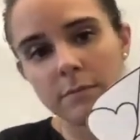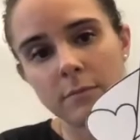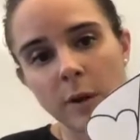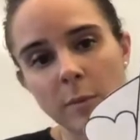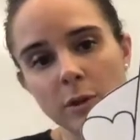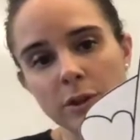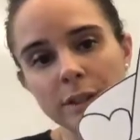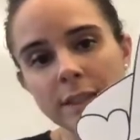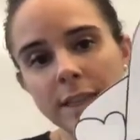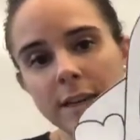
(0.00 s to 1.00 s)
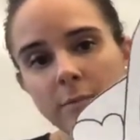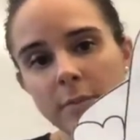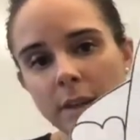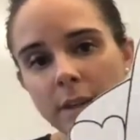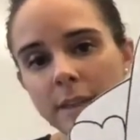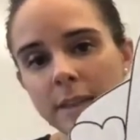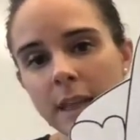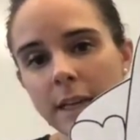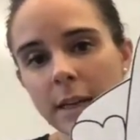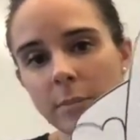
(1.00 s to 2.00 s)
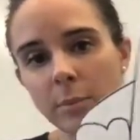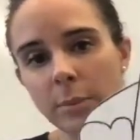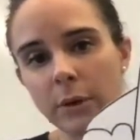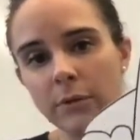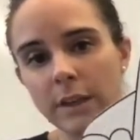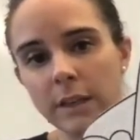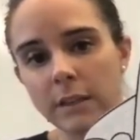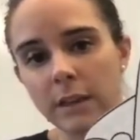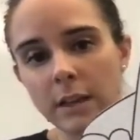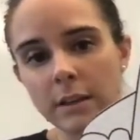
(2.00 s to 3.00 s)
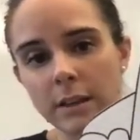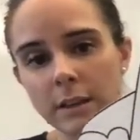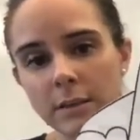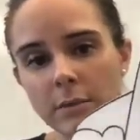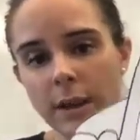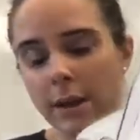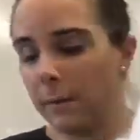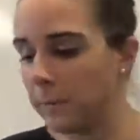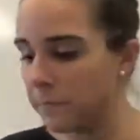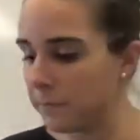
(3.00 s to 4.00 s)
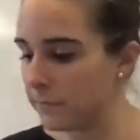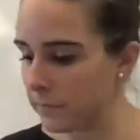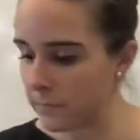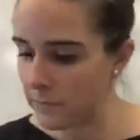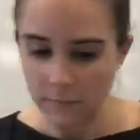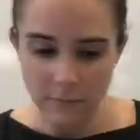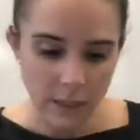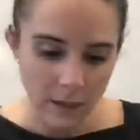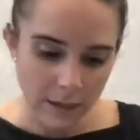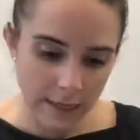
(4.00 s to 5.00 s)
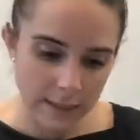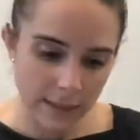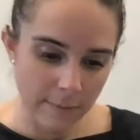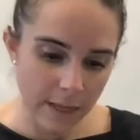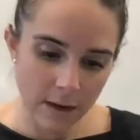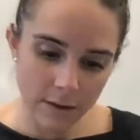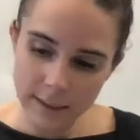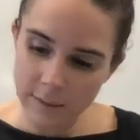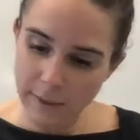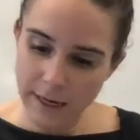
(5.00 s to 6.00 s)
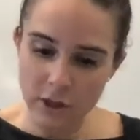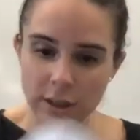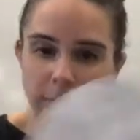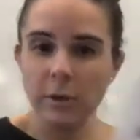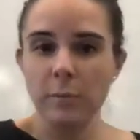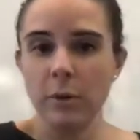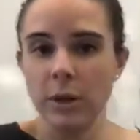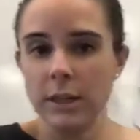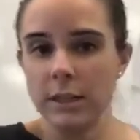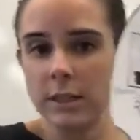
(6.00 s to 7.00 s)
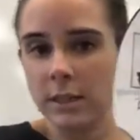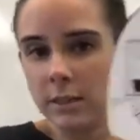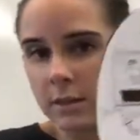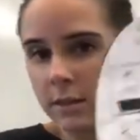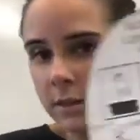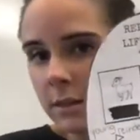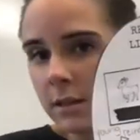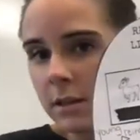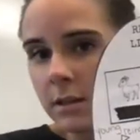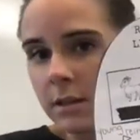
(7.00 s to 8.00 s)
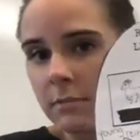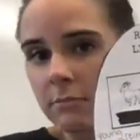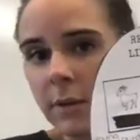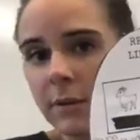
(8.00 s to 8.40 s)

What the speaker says: When I push this down, nothing's lined up perfectly. That's okay. Okay, same thing on this page, and then I'm going to put my